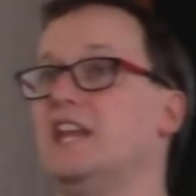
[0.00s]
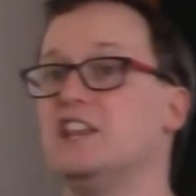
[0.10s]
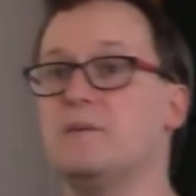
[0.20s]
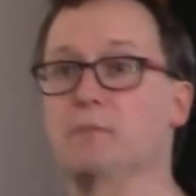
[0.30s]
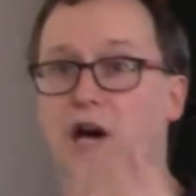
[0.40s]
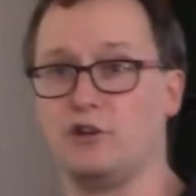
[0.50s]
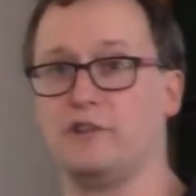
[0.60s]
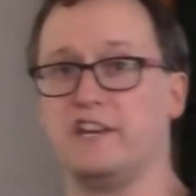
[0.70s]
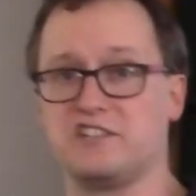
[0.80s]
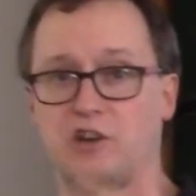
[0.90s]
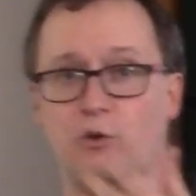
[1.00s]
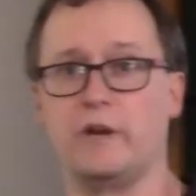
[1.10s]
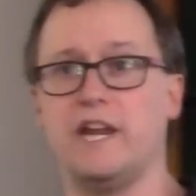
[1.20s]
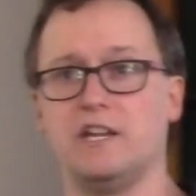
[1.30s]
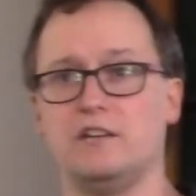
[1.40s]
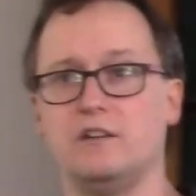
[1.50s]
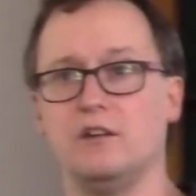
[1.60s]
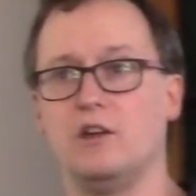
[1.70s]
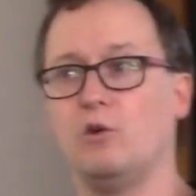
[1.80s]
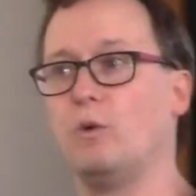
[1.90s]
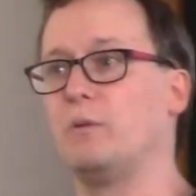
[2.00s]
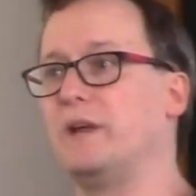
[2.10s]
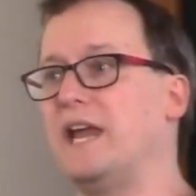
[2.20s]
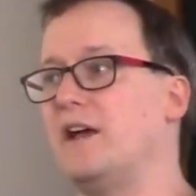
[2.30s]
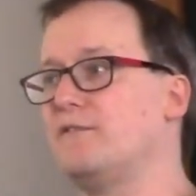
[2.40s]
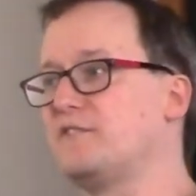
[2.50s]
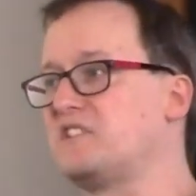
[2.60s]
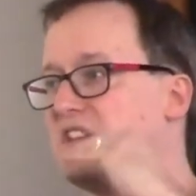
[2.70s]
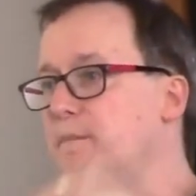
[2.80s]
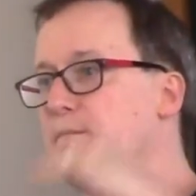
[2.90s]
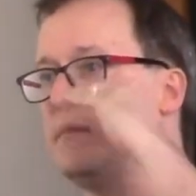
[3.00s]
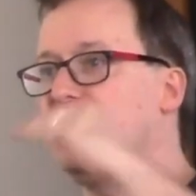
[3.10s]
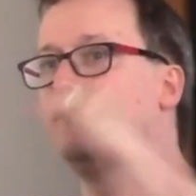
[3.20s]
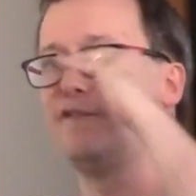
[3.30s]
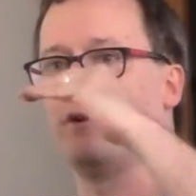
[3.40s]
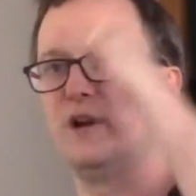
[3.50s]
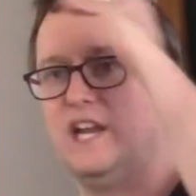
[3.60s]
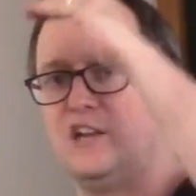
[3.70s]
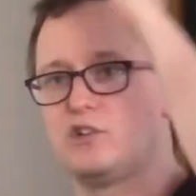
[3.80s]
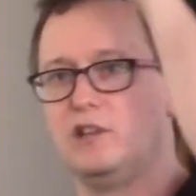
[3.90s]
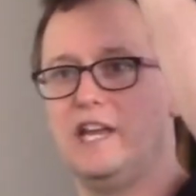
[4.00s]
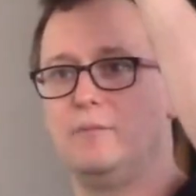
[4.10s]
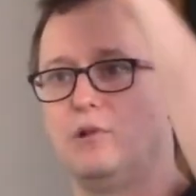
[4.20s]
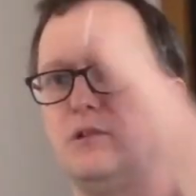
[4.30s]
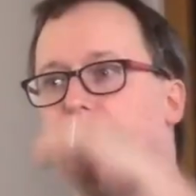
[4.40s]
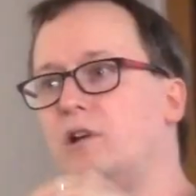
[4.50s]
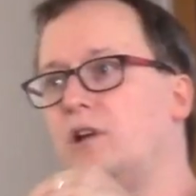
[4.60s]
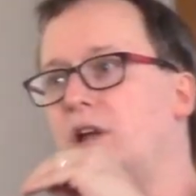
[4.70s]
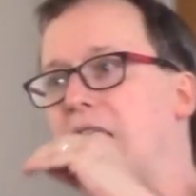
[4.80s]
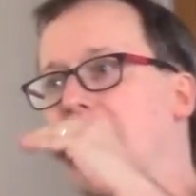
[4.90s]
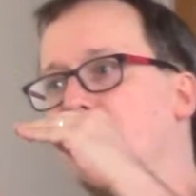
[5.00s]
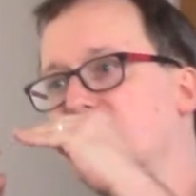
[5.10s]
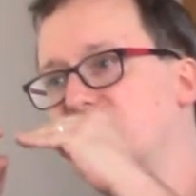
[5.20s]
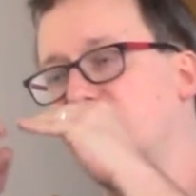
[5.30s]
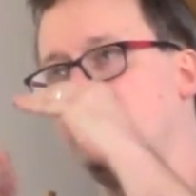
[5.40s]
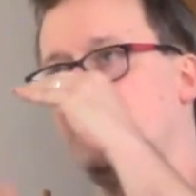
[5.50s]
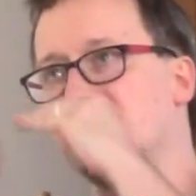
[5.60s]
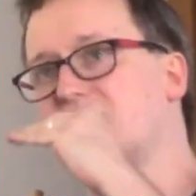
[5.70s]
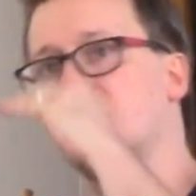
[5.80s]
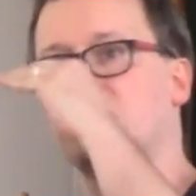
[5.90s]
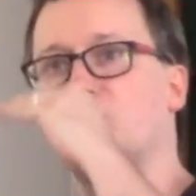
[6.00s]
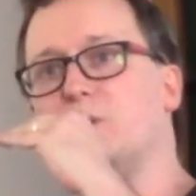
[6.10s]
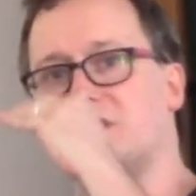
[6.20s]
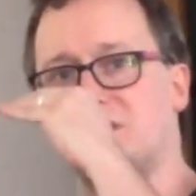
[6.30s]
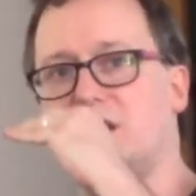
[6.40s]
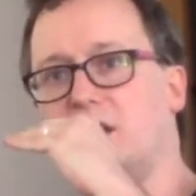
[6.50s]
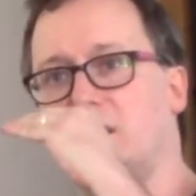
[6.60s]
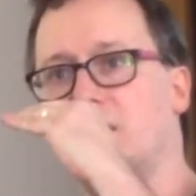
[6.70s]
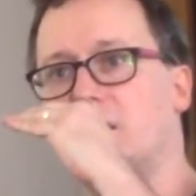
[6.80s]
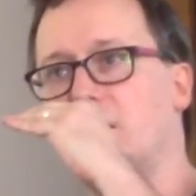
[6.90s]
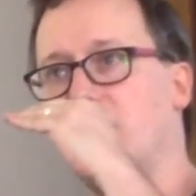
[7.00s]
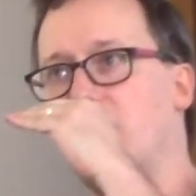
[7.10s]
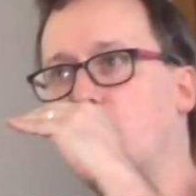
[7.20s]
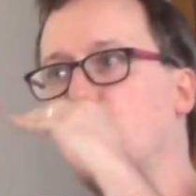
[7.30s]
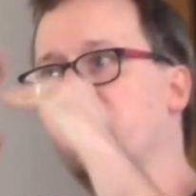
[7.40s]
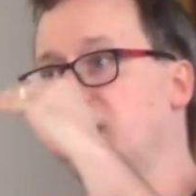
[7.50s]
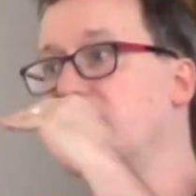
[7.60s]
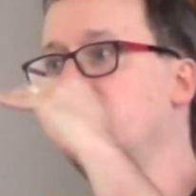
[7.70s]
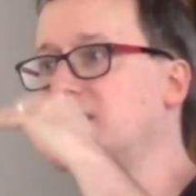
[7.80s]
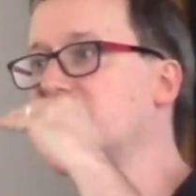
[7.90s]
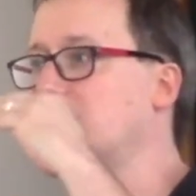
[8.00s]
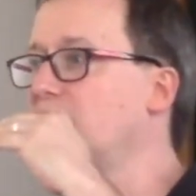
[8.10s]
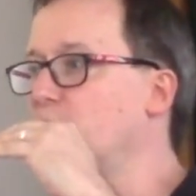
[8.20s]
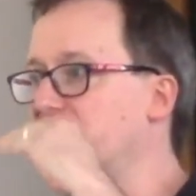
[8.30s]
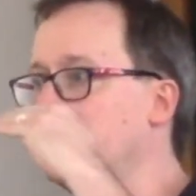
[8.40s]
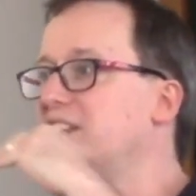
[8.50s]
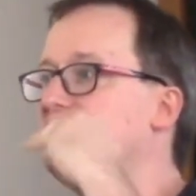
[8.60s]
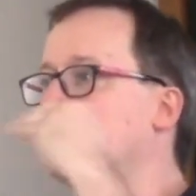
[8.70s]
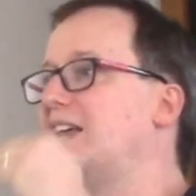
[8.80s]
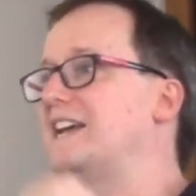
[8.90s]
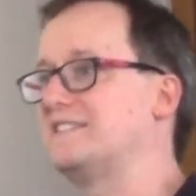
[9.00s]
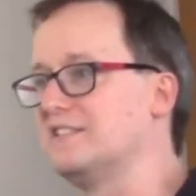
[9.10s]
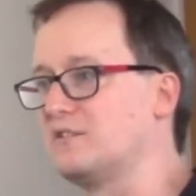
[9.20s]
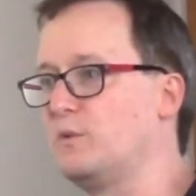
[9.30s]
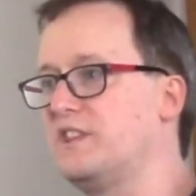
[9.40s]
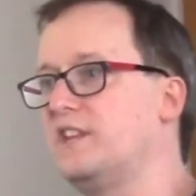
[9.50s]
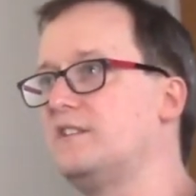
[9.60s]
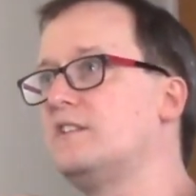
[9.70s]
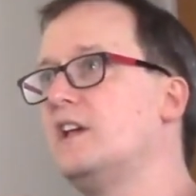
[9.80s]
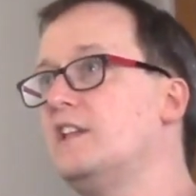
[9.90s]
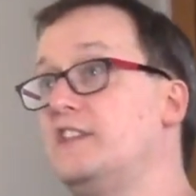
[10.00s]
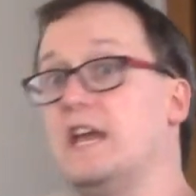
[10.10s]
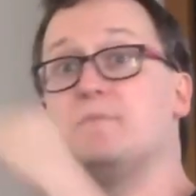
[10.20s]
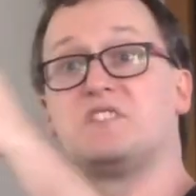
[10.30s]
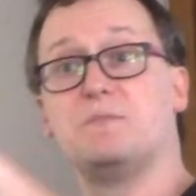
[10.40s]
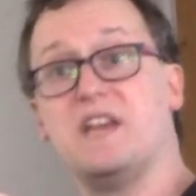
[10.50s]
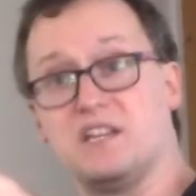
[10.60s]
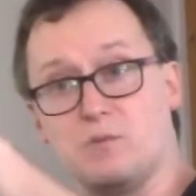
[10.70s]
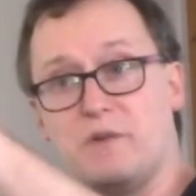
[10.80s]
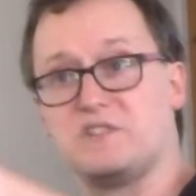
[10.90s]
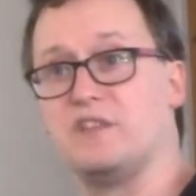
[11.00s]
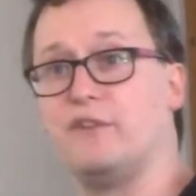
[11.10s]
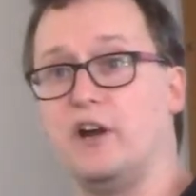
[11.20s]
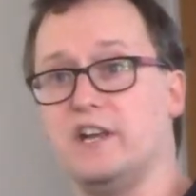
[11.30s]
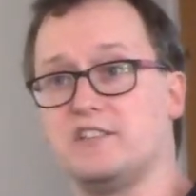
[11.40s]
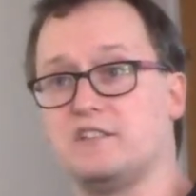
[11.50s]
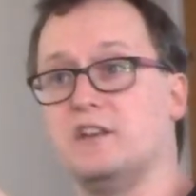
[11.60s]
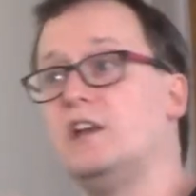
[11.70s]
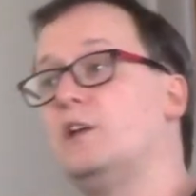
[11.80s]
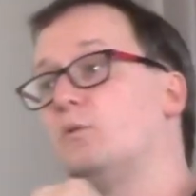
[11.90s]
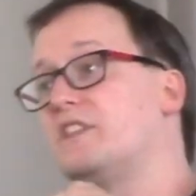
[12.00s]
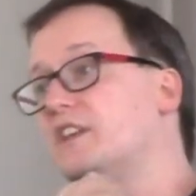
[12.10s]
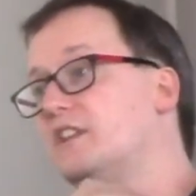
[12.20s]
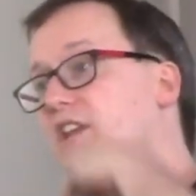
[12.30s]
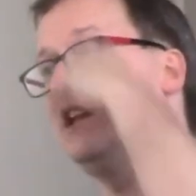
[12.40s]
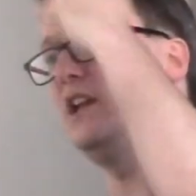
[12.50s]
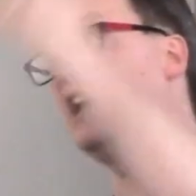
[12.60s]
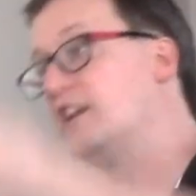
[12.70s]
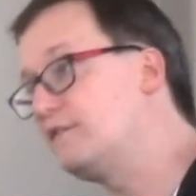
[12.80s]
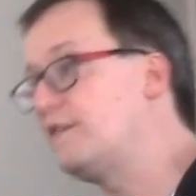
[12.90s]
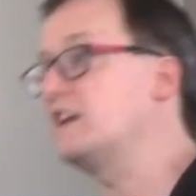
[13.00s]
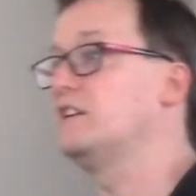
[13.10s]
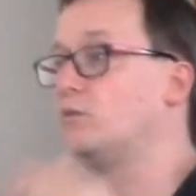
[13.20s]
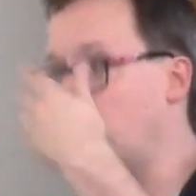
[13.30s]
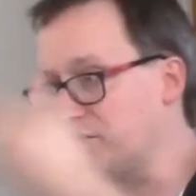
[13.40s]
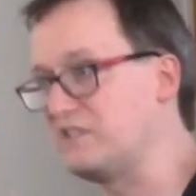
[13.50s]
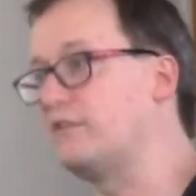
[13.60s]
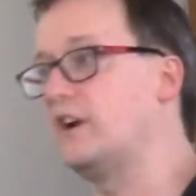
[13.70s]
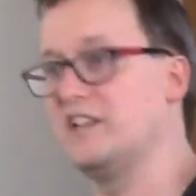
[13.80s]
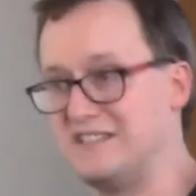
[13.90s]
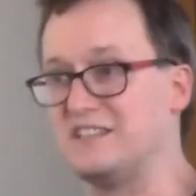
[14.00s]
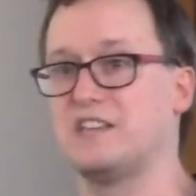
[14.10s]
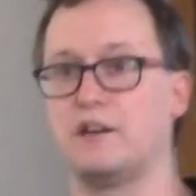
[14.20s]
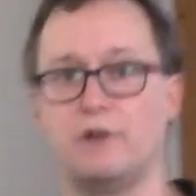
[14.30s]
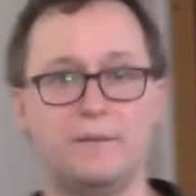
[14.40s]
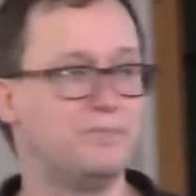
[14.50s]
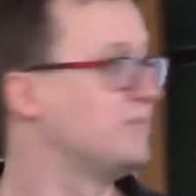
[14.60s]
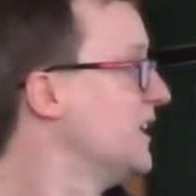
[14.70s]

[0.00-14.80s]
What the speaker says: in the model that is created, where we have some mean for each label, how much distance do we see within these classes? Within the MSMEGs, what was the variance? Within the uninfected, what was the variance, etc.